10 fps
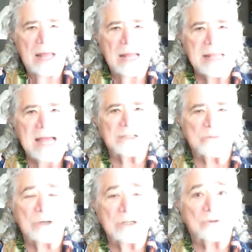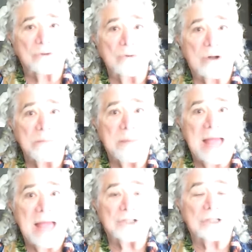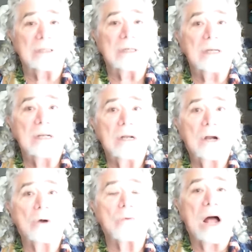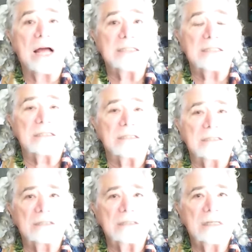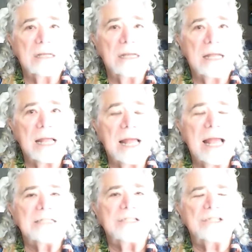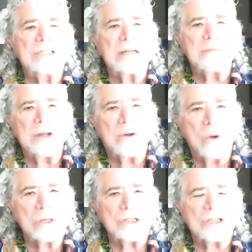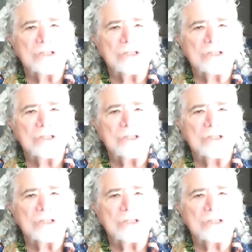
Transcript: And that's where true compassion arises. And she said, because